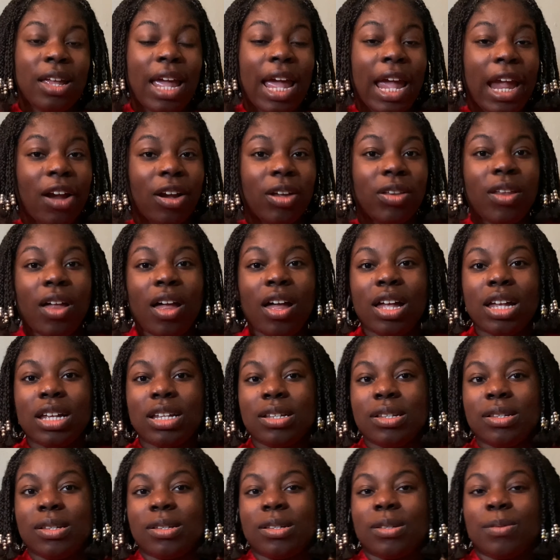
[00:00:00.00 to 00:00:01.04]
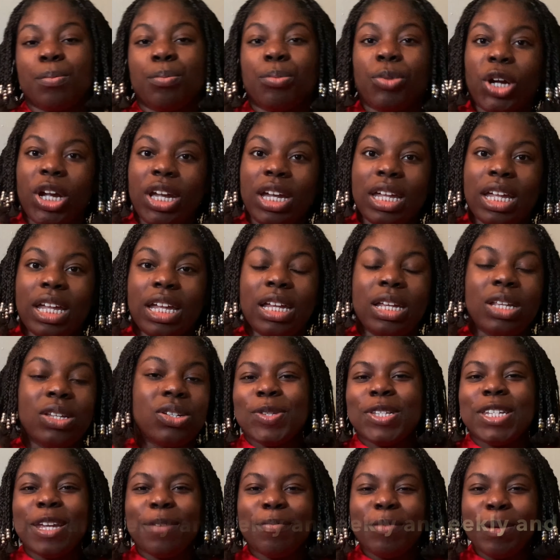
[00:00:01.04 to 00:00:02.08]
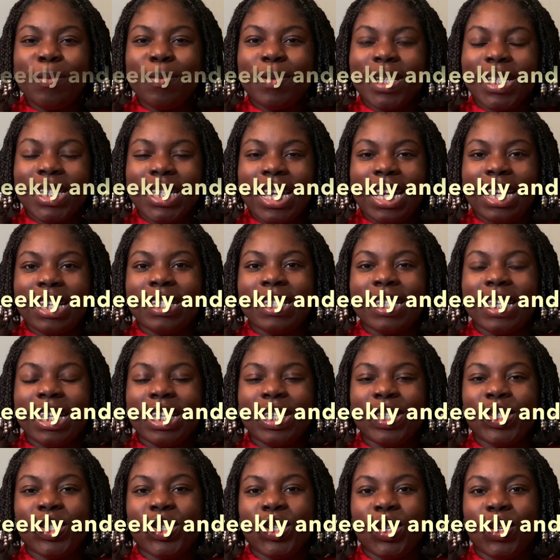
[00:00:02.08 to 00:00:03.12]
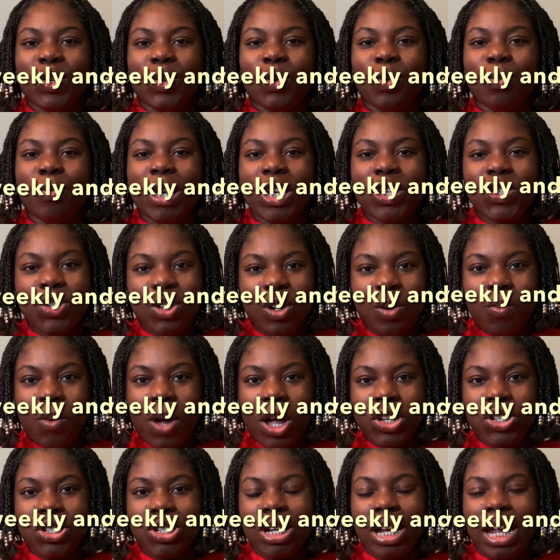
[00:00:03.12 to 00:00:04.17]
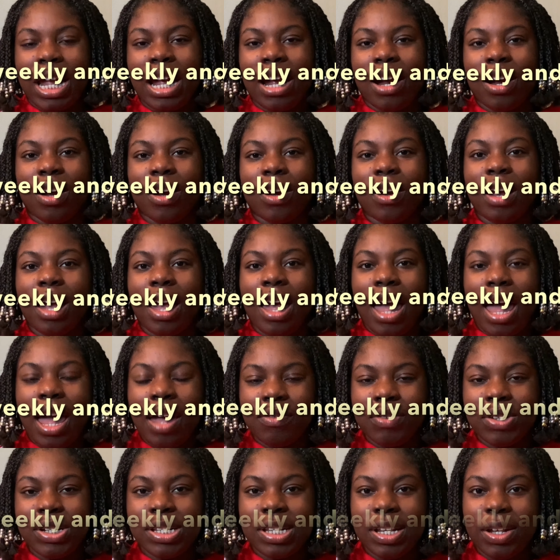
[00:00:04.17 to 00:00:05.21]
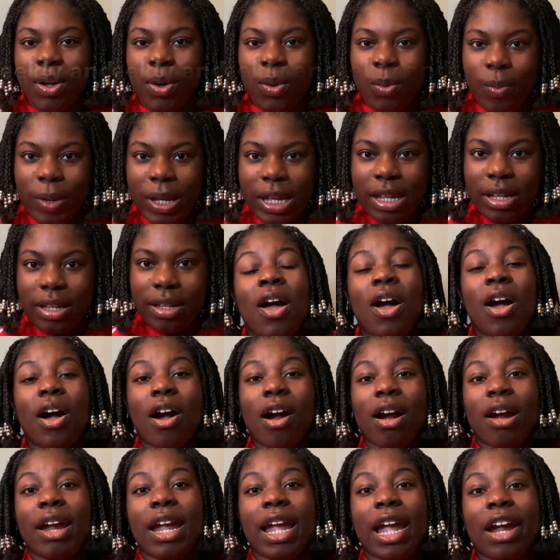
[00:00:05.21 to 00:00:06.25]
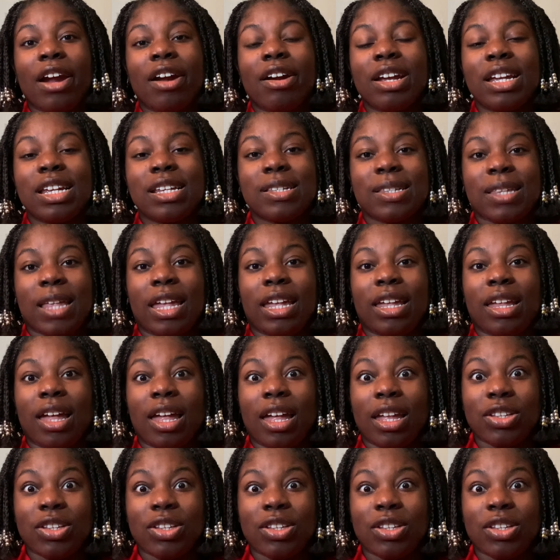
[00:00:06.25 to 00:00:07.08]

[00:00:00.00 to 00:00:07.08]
hair loss, breakage. Tip number 6 is to make sure to wash your hair every single week. Our hair is like a